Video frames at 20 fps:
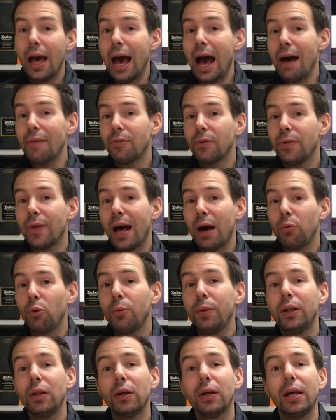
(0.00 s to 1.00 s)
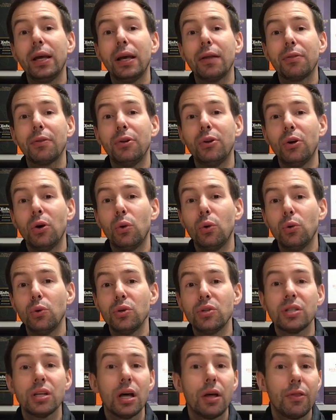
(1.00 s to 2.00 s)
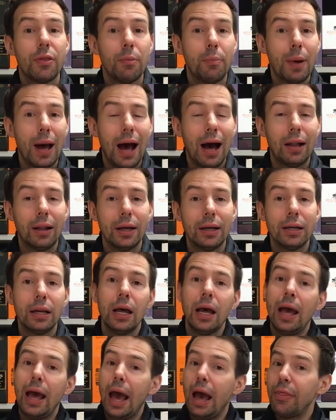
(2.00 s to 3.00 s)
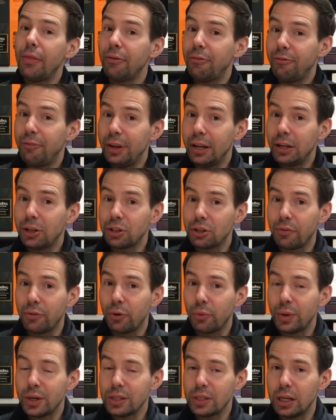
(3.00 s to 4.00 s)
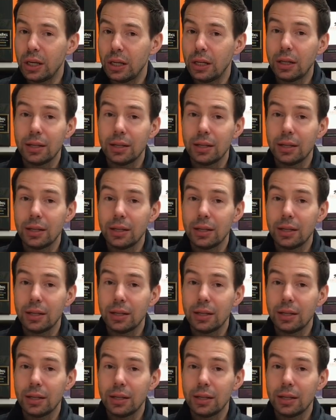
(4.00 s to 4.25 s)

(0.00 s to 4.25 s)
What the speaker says: After that, we'll be looking at the nose, the palate, and the finish of the whiskey.